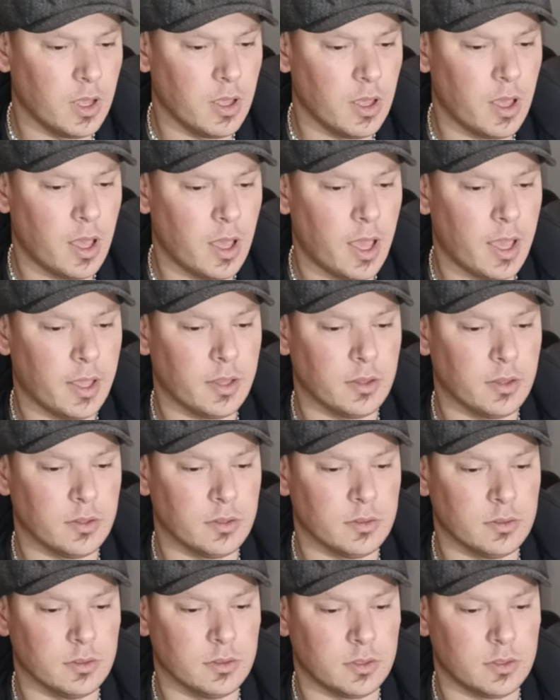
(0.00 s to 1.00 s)

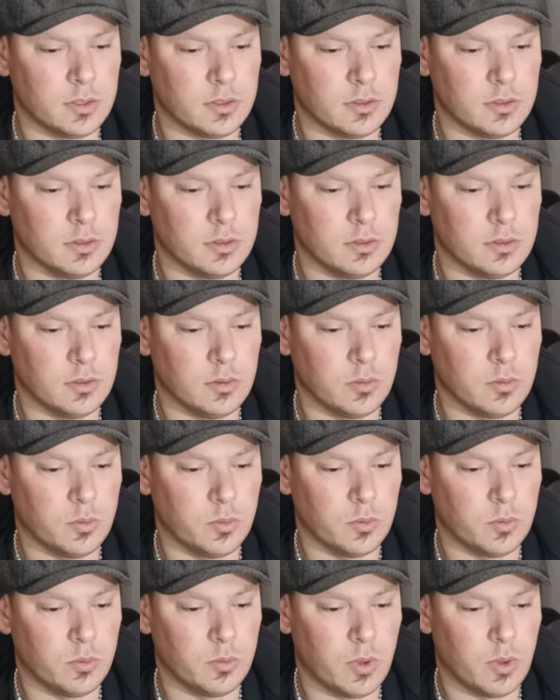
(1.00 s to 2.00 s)
And
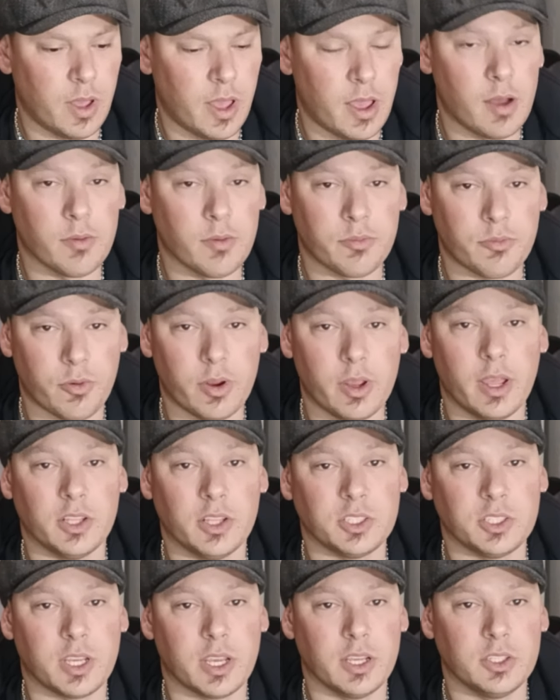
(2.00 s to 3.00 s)
our free
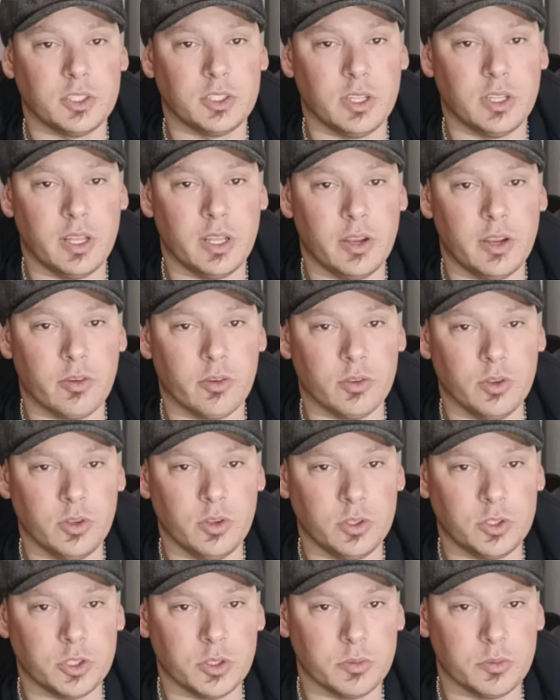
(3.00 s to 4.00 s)
education here on
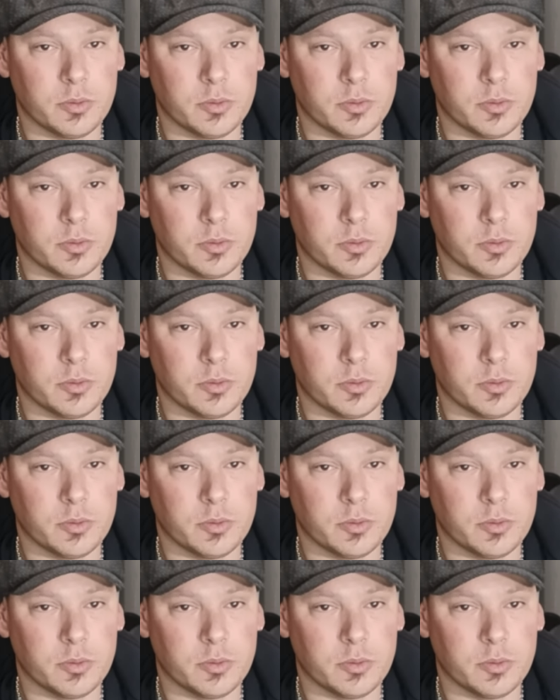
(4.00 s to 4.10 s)
YouTube.